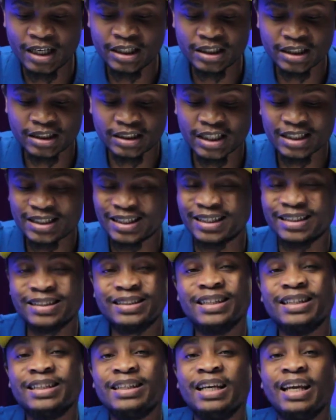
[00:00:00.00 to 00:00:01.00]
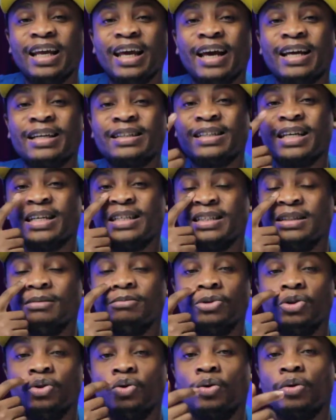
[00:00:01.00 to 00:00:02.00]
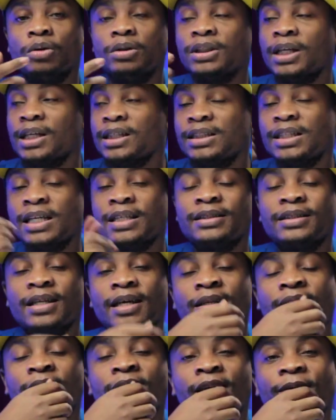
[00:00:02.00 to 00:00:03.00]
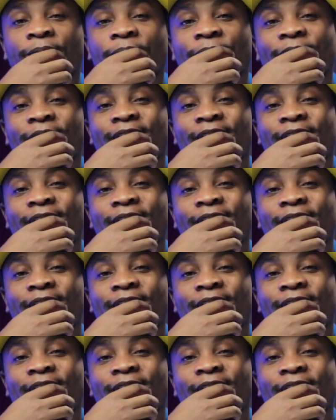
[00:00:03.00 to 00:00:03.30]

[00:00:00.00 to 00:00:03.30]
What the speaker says: angel just recently entered him, you know, just yesterday.